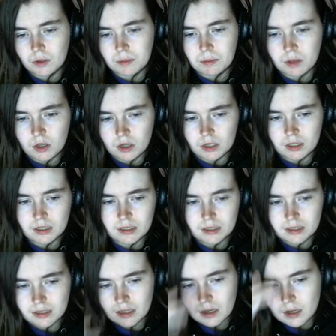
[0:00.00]

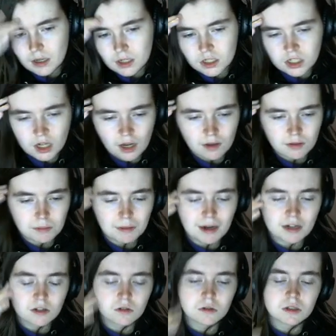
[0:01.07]
applauds. She huffs
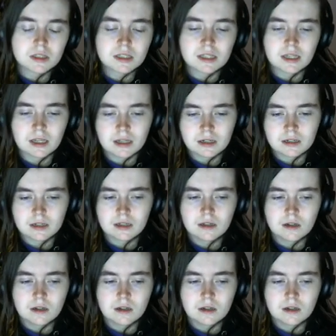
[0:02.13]
back to her seat.